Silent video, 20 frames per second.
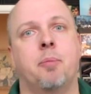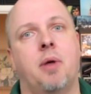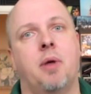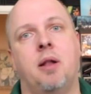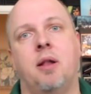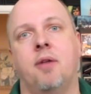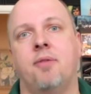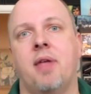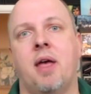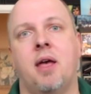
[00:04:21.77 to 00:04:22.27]
I
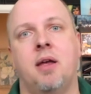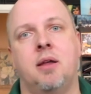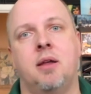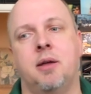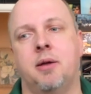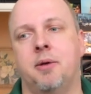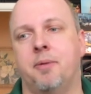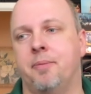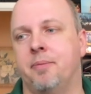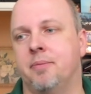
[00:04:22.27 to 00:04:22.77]
love that
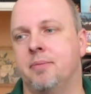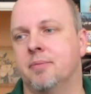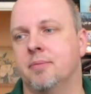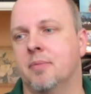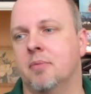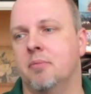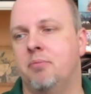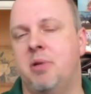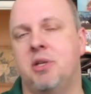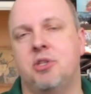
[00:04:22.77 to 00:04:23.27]
um,
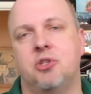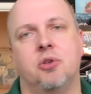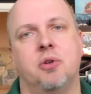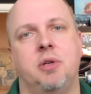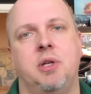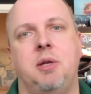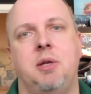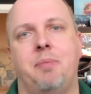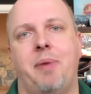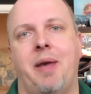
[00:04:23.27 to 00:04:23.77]
picture
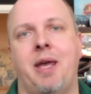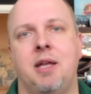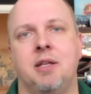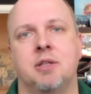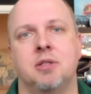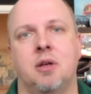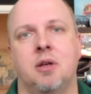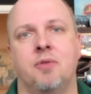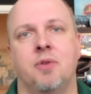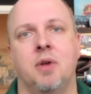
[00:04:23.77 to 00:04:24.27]
he
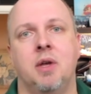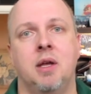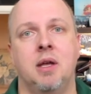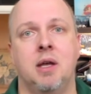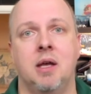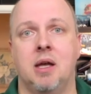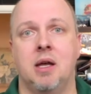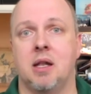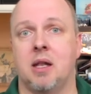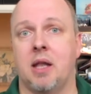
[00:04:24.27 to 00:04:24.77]
paints of
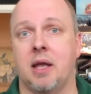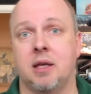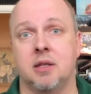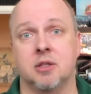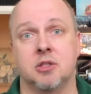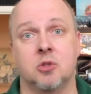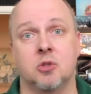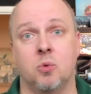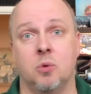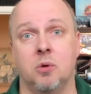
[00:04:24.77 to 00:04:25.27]
like a
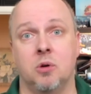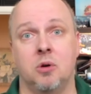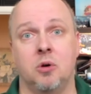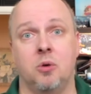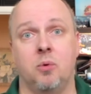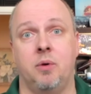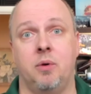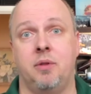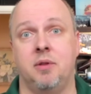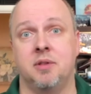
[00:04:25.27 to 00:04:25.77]

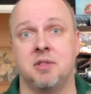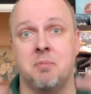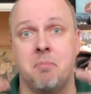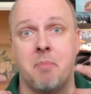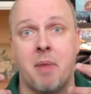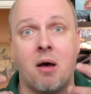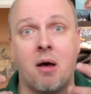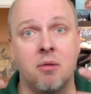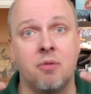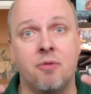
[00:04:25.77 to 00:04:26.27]
squirrel with its
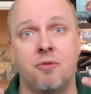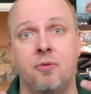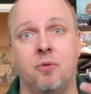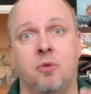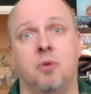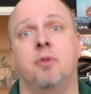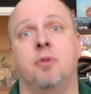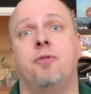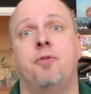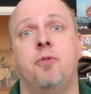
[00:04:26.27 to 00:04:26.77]
mouth
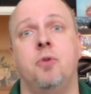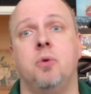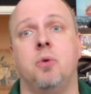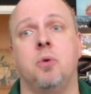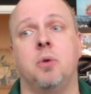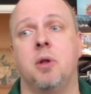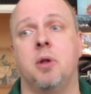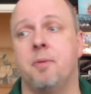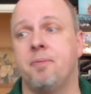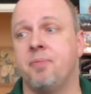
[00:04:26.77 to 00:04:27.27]
full of
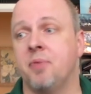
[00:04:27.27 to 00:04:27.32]
food.